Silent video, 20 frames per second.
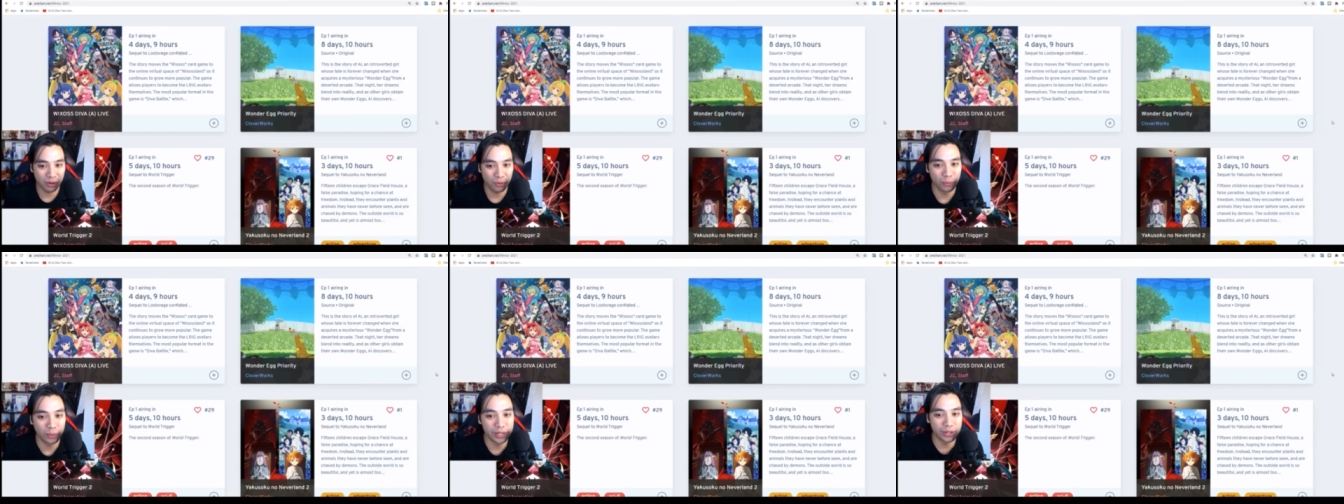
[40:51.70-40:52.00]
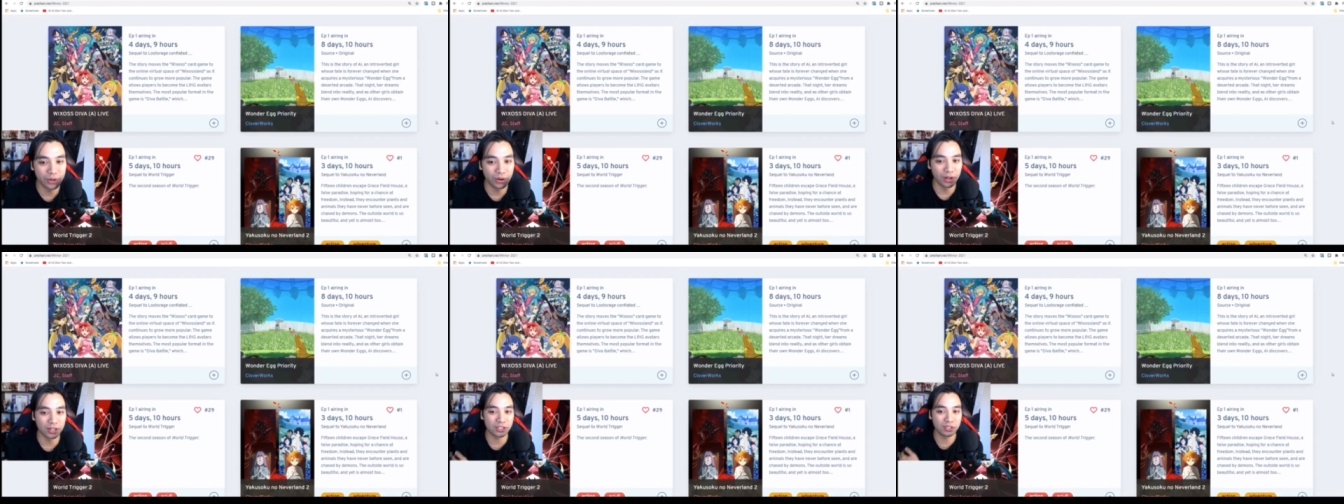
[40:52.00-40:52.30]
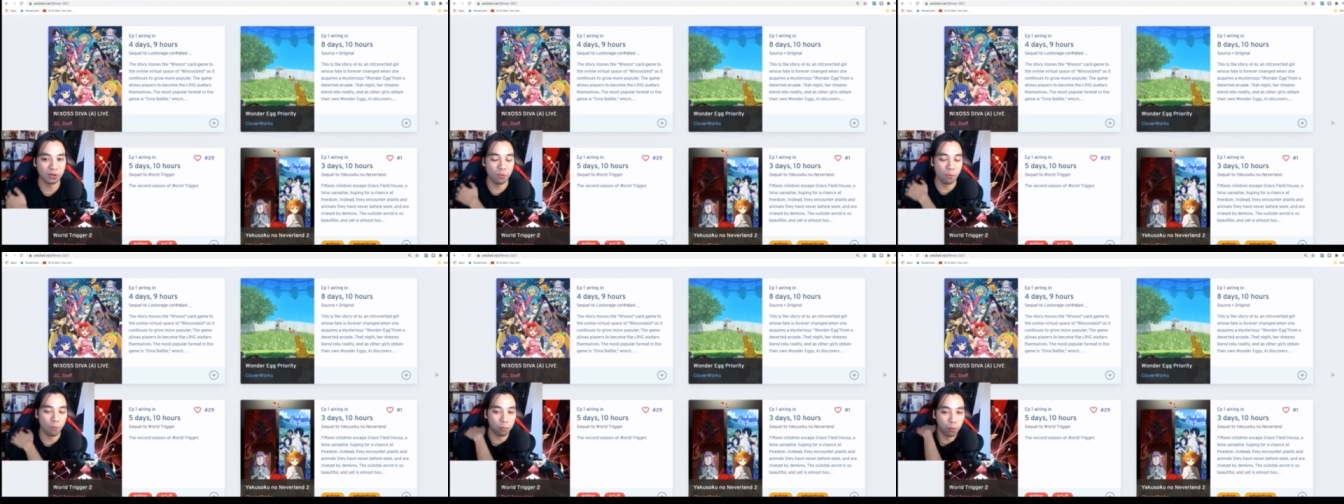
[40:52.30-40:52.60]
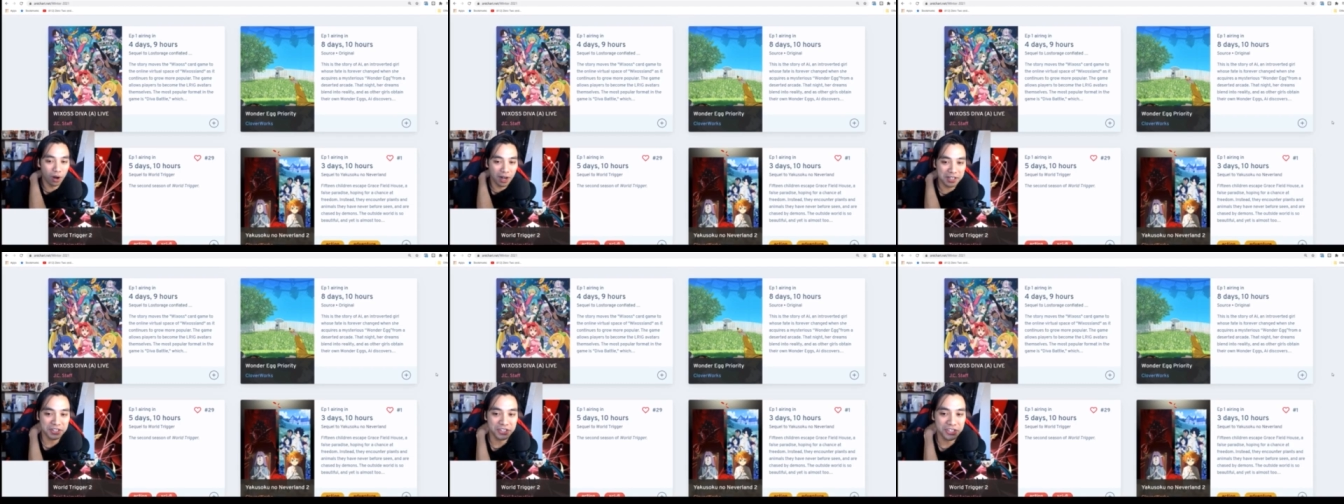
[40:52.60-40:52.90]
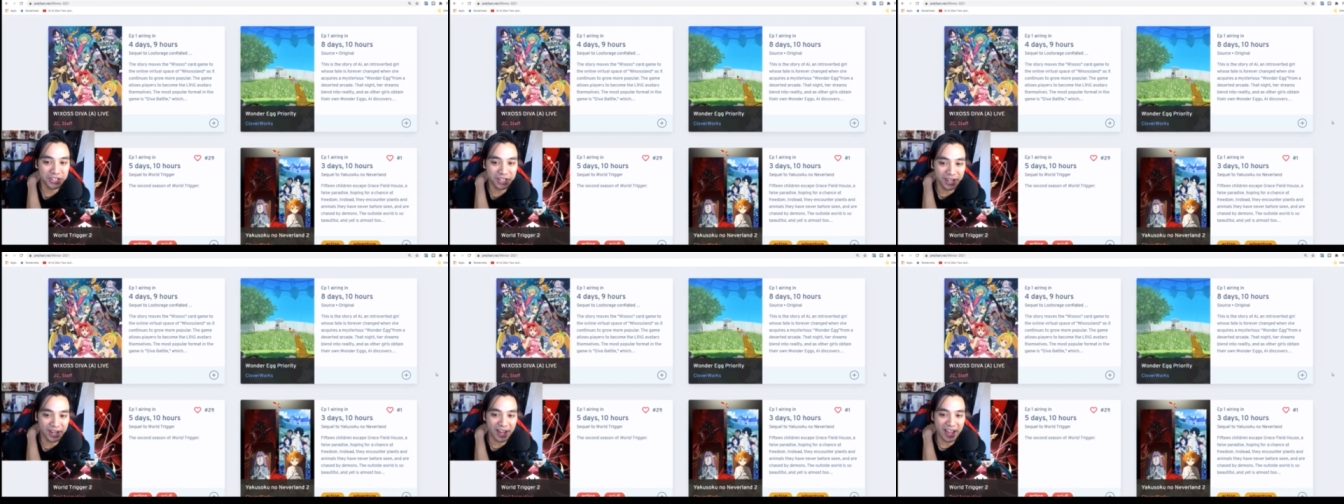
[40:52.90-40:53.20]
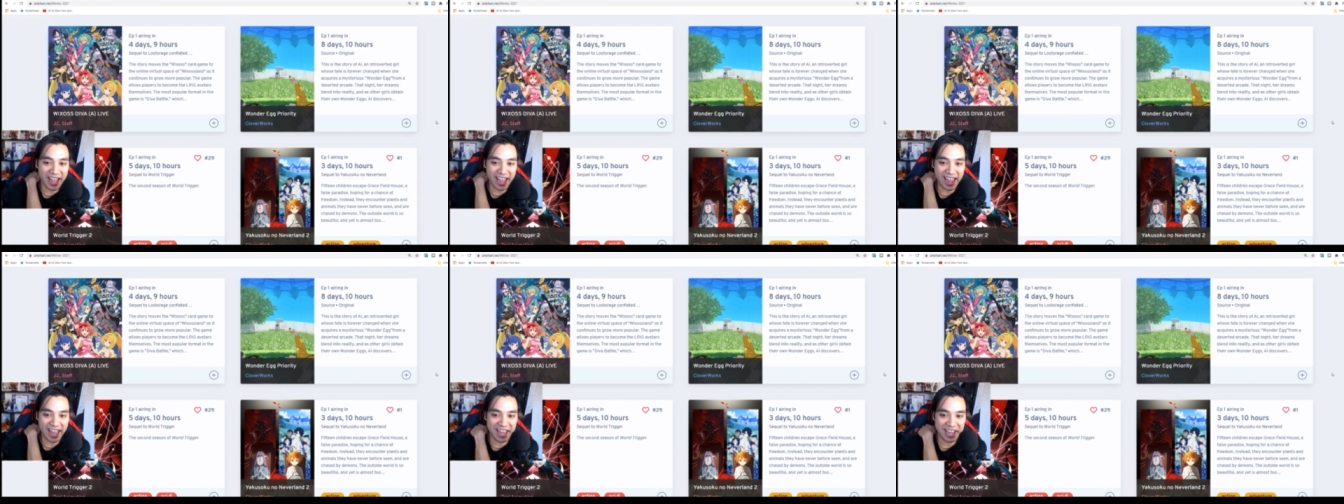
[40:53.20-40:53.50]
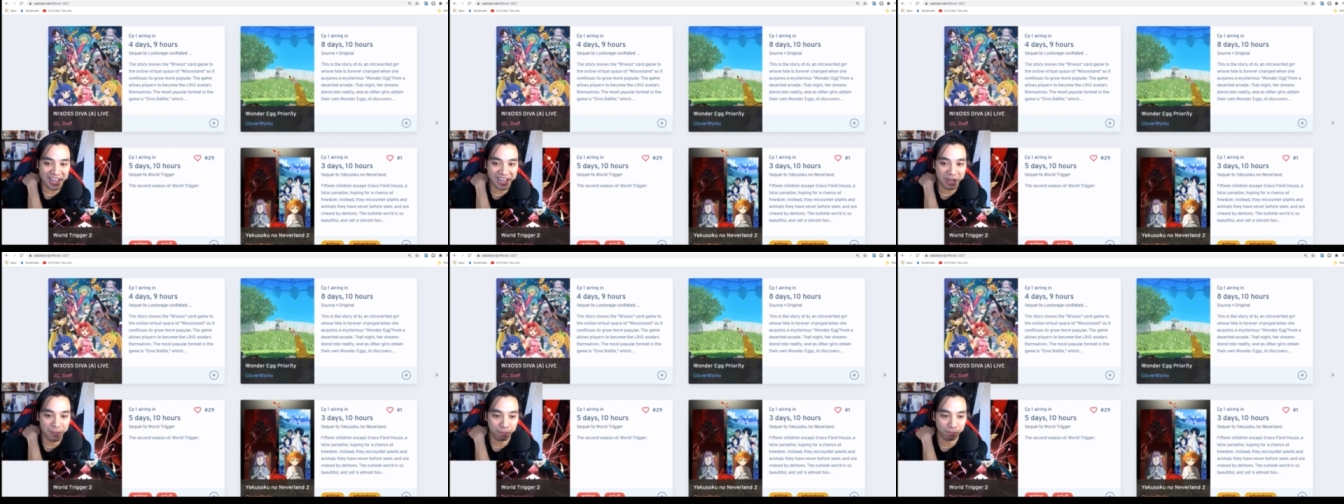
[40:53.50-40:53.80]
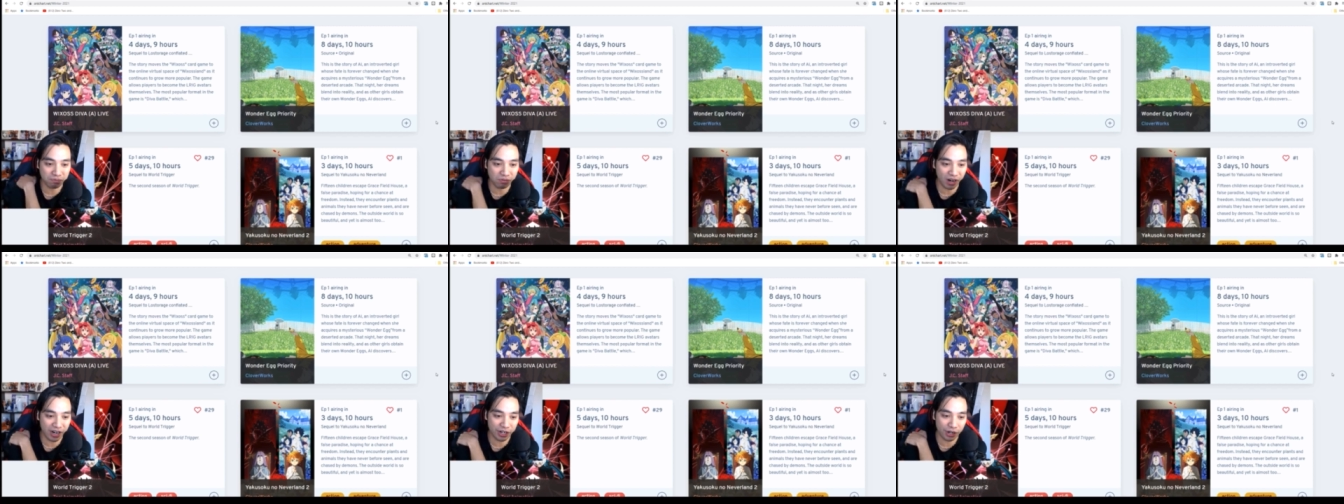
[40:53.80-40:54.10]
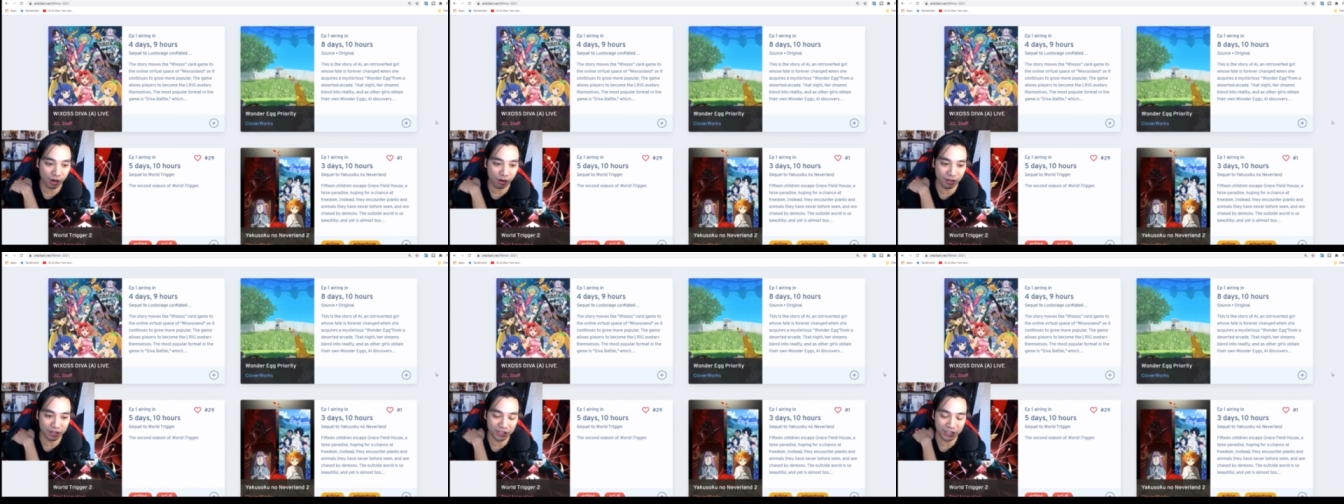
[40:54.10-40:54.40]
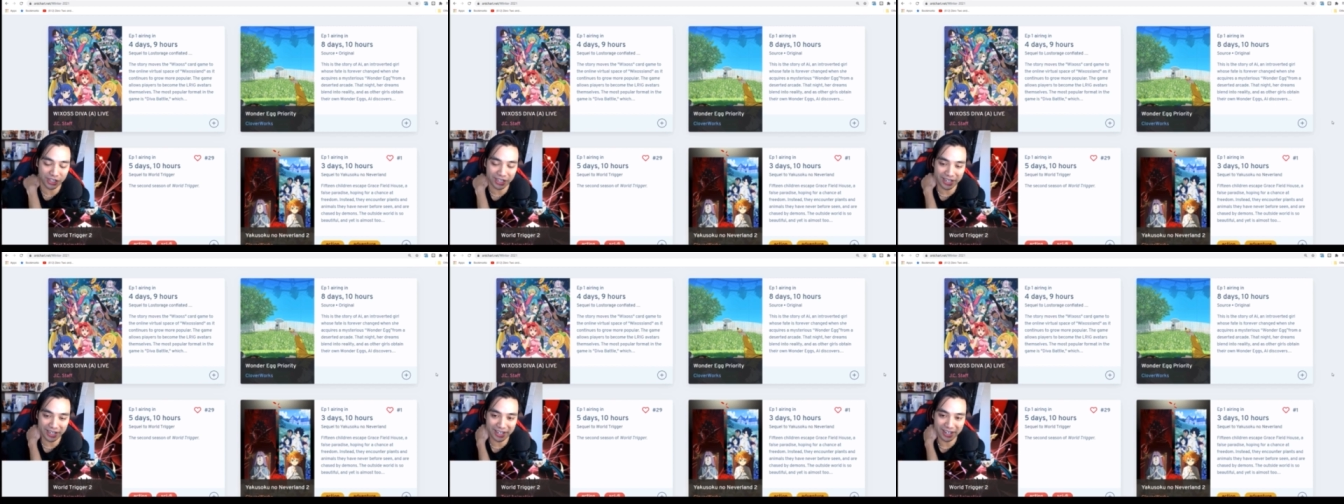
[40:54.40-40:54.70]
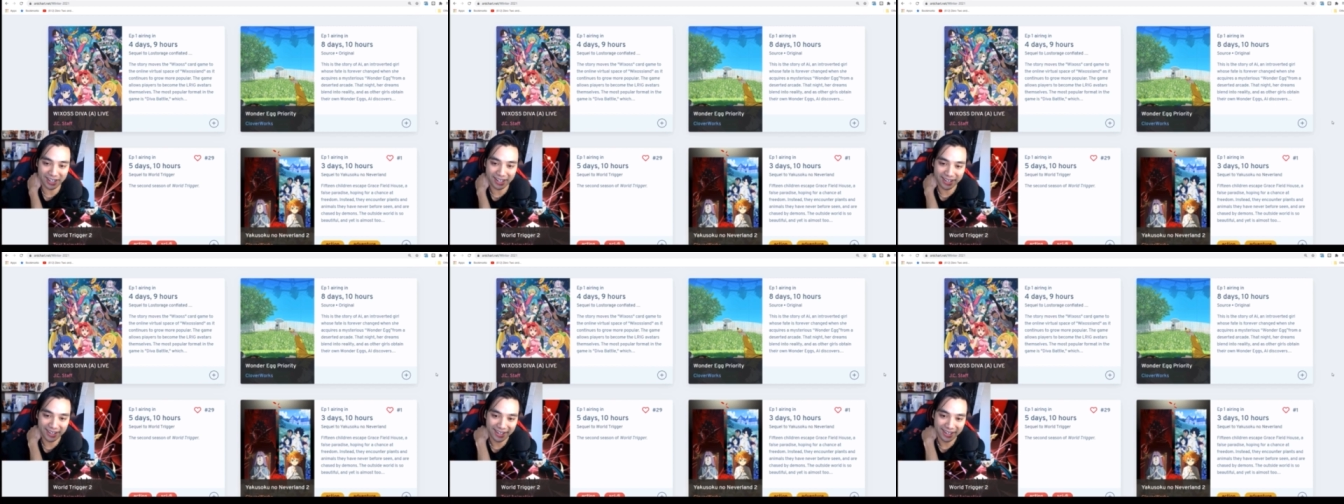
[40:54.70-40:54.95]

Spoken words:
we got Wonder Egg Priority.